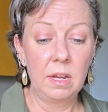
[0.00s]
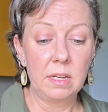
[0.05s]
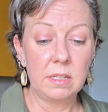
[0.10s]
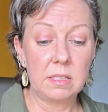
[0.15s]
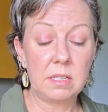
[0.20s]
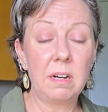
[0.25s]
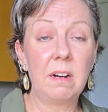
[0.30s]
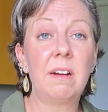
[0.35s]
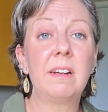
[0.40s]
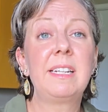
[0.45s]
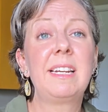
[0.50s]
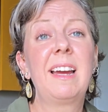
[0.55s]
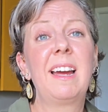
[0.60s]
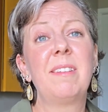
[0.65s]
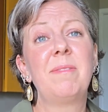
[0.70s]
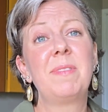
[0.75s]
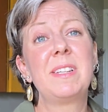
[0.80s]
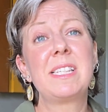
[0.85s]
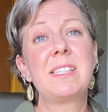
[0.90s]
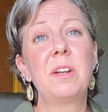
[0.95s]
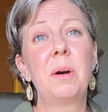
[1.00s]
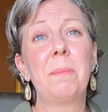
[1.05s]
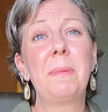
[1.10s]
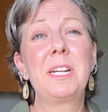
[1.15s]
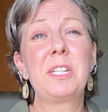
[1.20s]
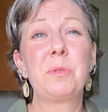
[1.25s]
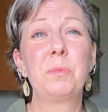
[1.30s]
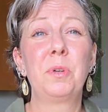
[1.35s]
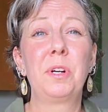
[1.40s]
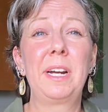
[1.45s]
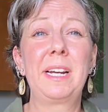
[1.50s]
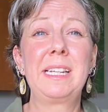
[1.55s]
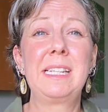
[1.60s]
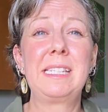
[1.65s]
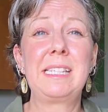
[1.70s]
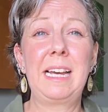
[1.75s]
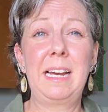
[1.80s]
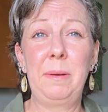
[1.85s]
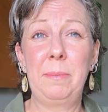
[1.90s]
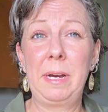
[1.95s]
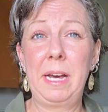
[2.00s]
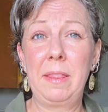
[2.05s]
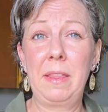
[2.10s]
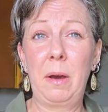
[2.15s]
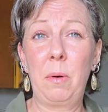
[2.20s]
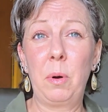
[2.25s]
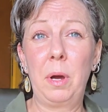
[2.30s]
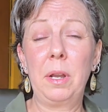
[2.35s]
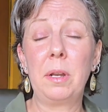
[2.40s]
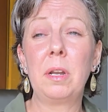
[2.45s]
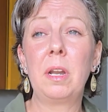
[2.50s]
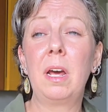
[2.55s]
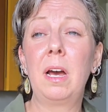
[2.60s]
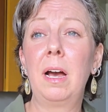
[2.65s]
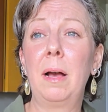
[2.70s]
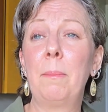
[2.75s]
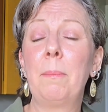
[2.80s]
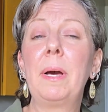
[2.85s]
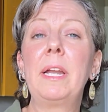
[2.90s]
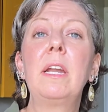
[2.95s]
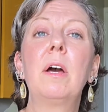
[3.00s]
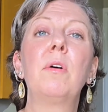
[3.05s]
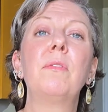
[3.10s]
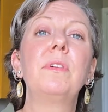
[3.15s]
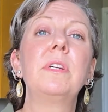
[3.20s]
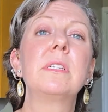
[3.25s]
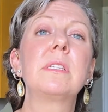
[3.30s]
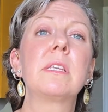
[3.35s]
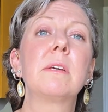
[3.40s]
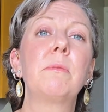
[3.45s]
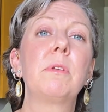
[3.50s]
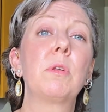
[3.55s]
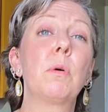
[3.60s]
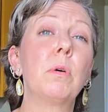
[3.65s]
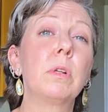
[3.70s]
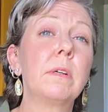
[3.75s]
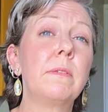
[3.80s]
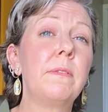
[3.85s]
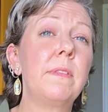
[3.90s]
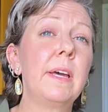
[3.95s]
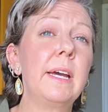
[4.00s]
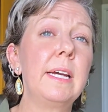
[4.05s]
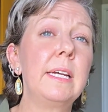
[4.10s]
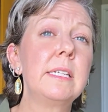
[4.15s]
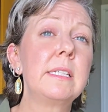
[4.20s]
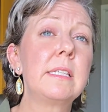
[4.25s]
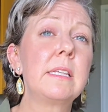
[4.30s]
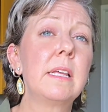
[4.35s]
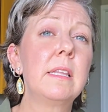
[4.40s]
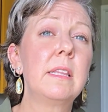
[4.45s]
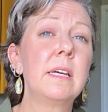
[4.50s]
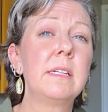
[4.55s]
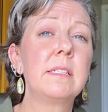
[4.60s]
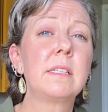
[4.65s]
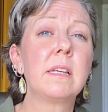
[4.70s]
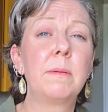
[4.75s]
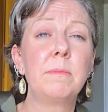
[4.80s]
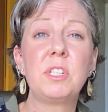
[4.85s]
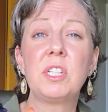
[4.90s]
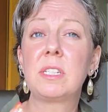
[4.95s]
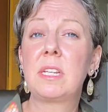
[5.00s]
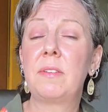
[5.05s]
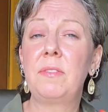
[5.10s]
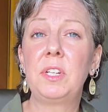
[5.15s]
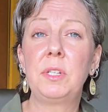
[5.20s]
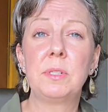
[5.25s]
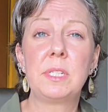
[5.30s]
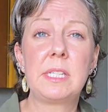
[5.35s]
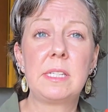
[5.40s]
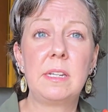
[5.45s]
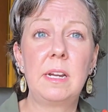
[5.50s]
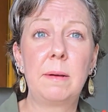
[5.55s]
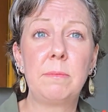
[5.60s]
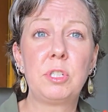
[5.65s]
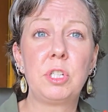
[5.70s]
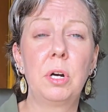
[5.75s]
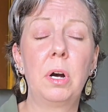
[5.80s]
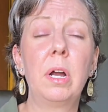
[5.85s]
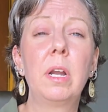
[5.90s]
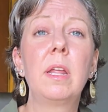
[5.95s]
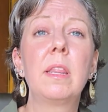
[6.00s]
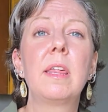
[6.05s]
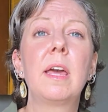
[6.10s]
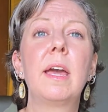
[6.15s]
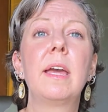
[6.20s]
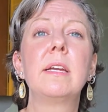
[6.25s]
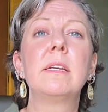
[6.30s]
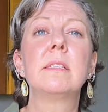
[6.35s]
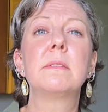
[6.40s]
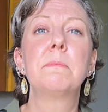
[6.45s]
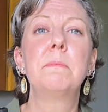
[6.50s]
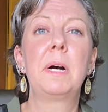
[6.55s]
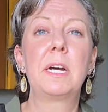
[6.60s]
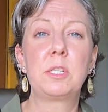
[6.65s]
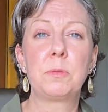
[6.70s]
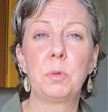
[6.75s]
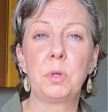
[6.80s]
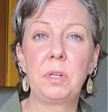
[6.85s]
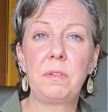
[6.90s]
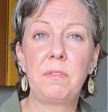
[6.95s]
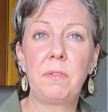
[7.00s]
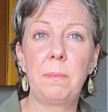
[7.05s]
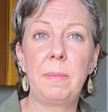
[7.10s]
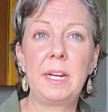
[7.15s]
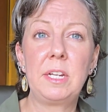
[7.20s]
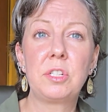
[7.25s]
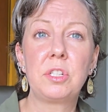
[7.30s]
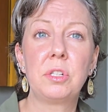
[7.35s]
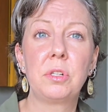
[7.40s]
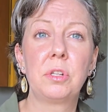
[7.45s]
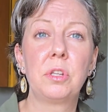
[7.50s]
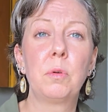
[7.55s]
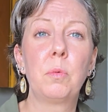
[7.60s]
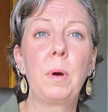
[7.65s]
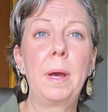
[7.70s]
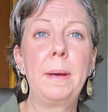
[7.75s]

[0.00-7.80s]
So yeah, there's not much more I can say about that one. But obviously with all of these, I'm just giving you a snapshot. There is much more information on the